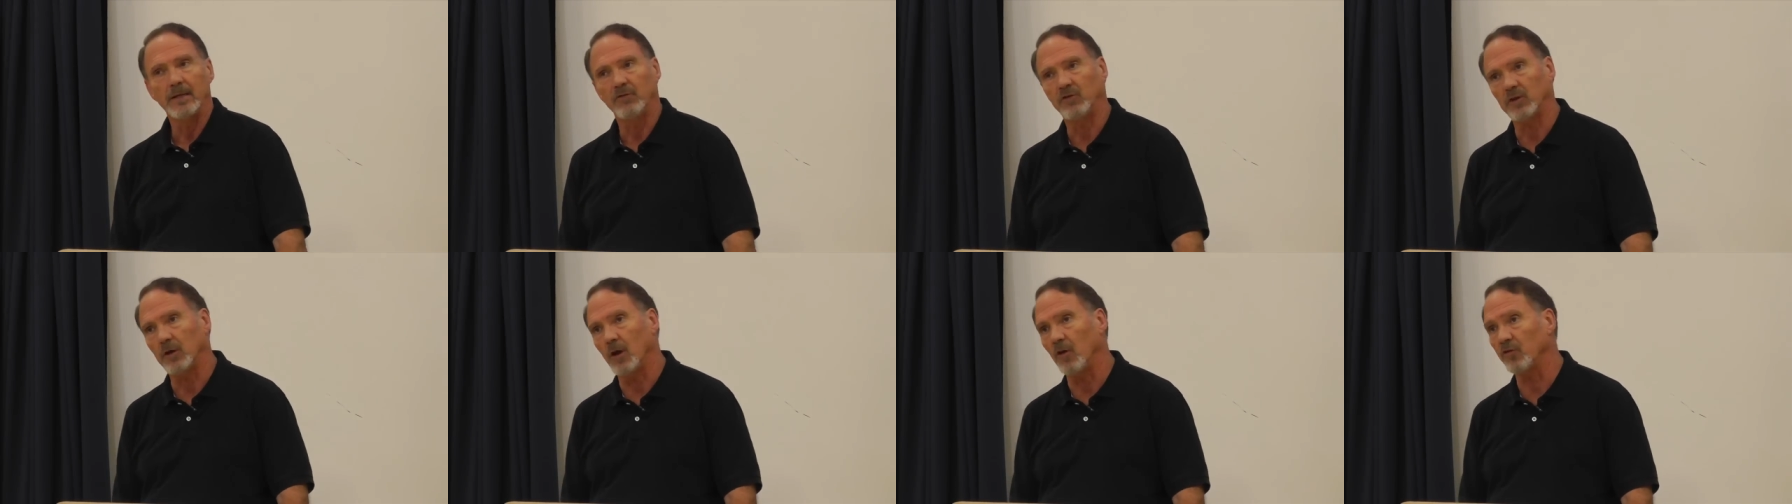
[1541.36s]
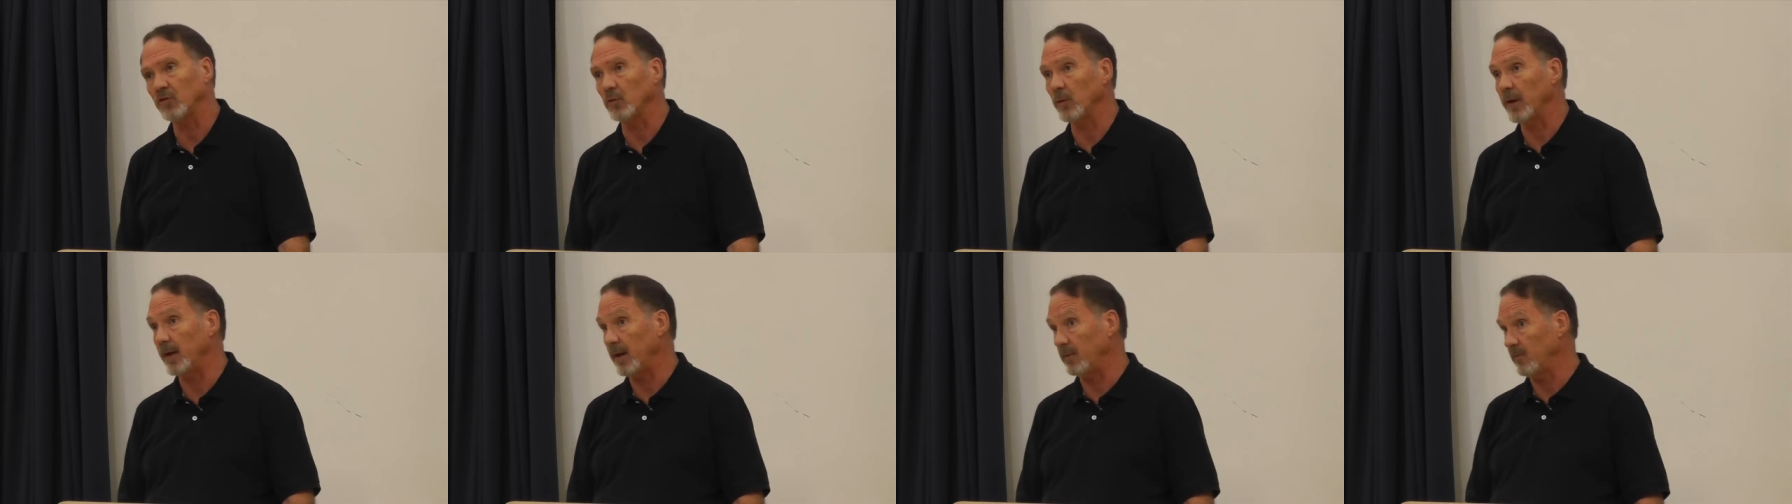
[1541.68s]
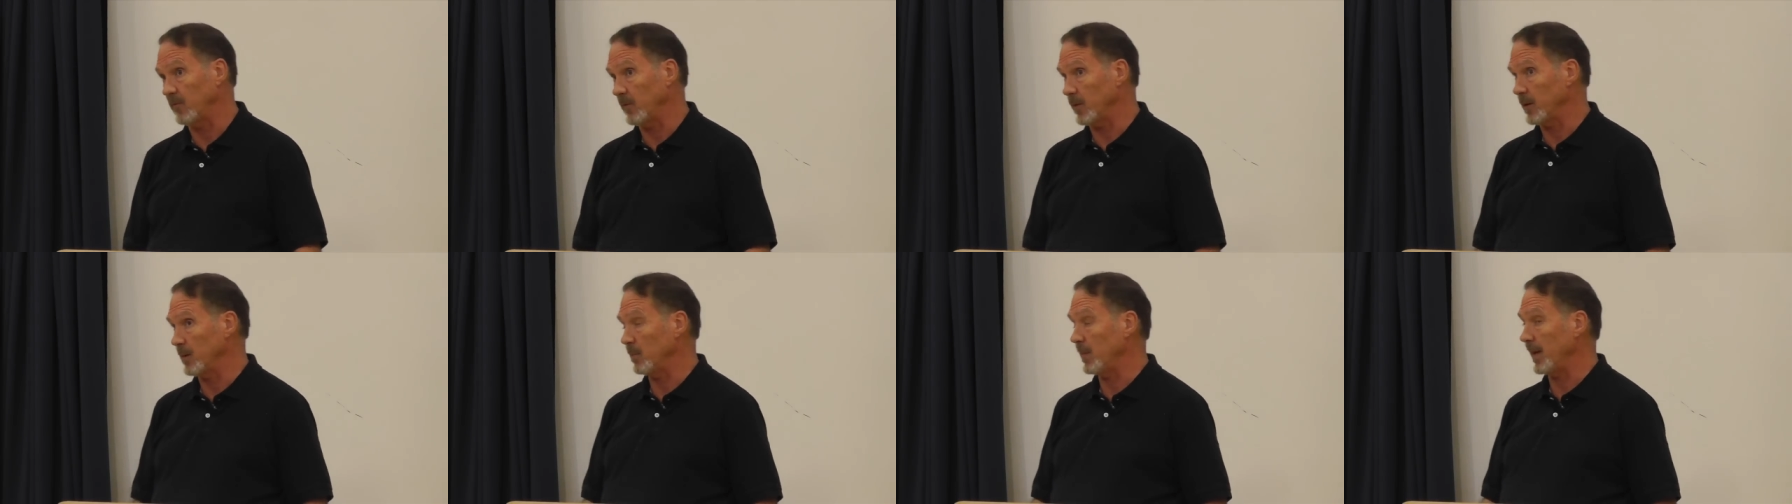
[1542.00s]
She also
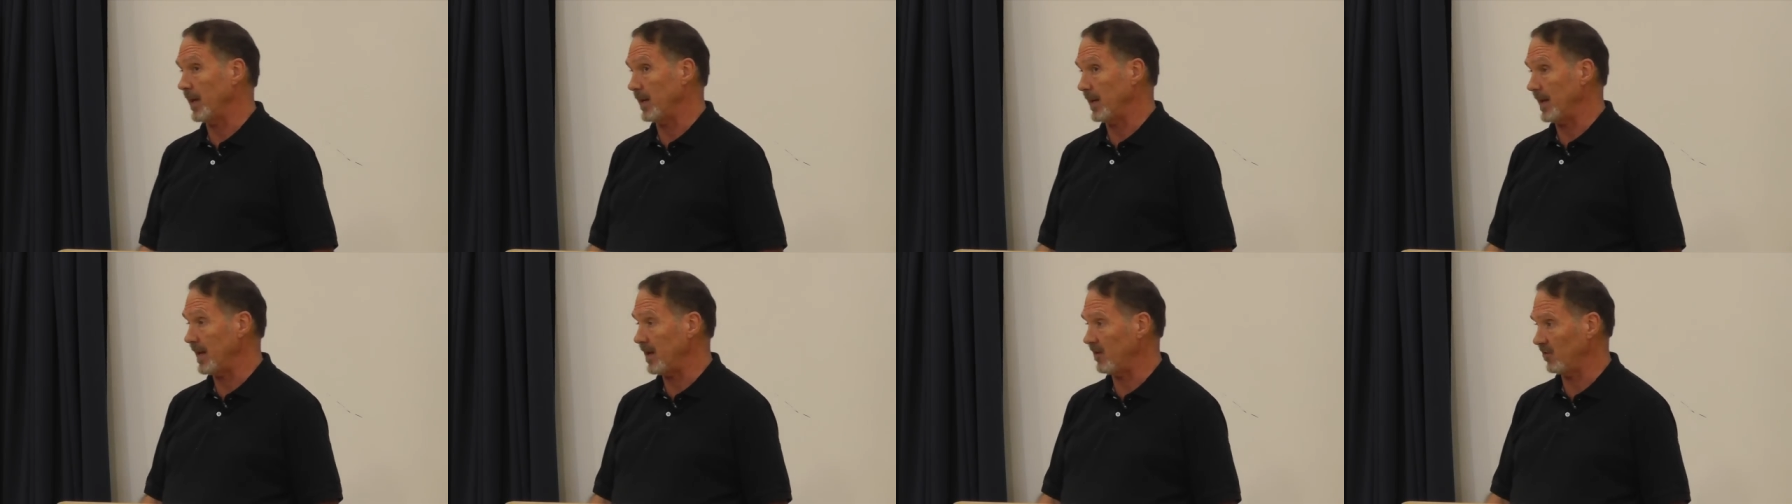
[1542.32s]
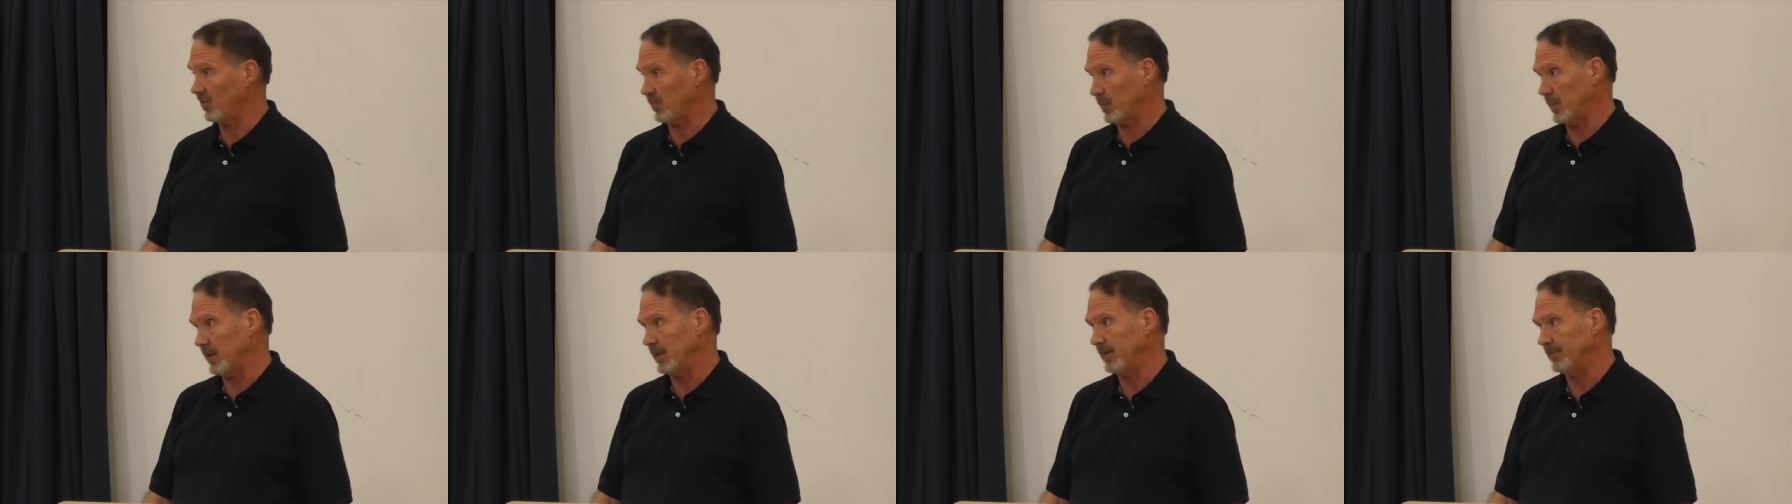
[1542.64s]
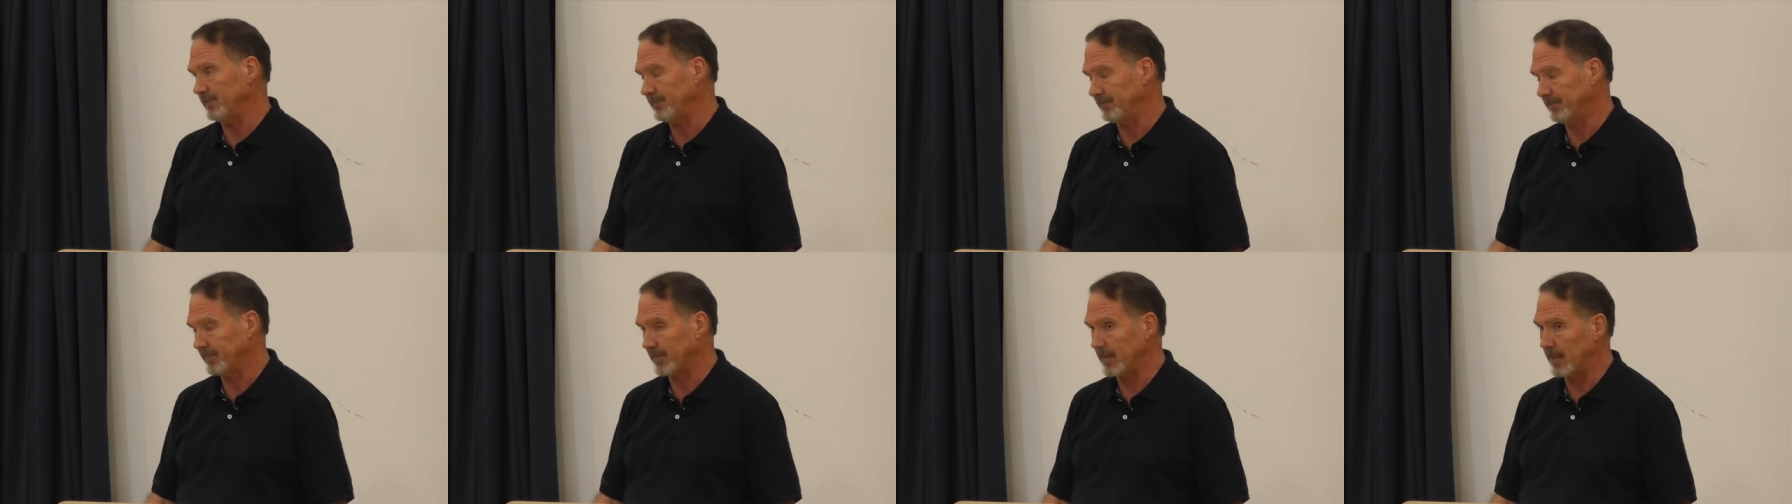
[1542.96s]
had very bad
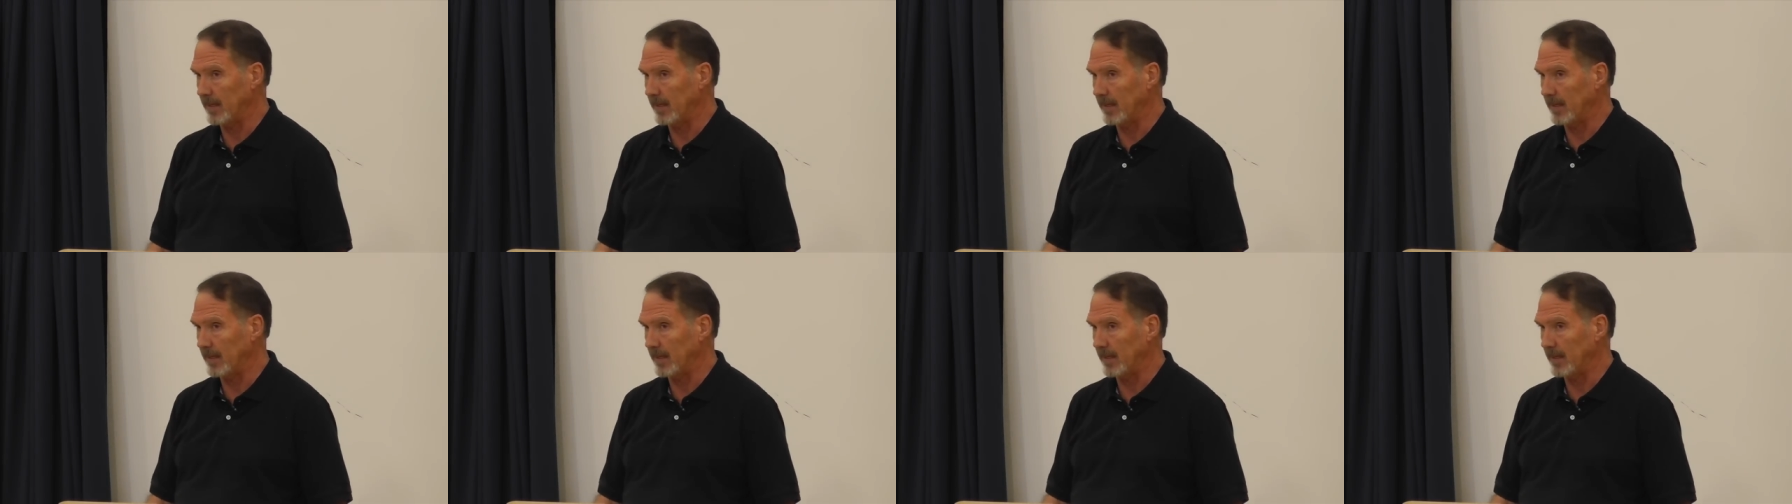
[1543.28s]
asthma